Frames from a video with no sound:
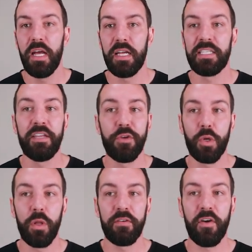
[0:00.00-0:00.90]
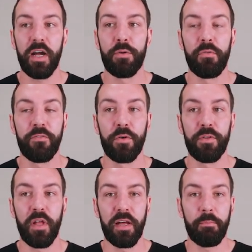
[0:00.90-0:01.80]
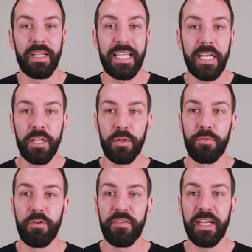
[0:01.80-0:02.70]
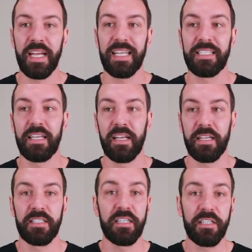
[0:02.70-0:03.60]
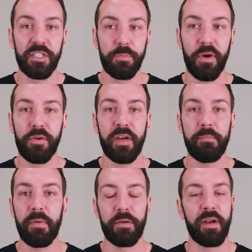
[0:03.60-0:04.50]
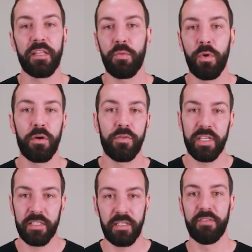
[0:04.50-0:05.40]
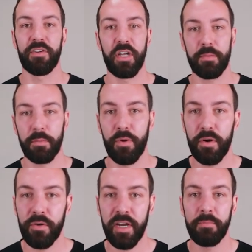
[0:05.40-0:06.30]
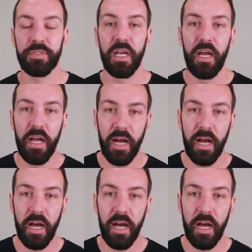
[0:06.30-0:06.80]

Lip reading: See if you qualify for a particular roofing assistance program. Around the world, there's different types of programs,